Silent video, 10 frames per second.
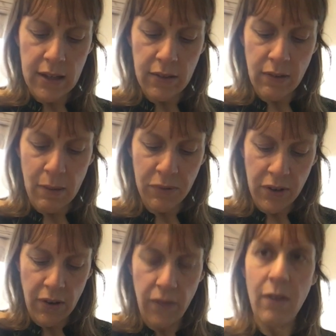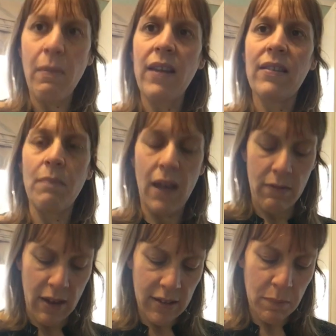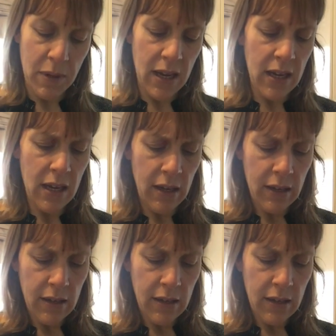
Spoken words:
description of the Massaman recipe.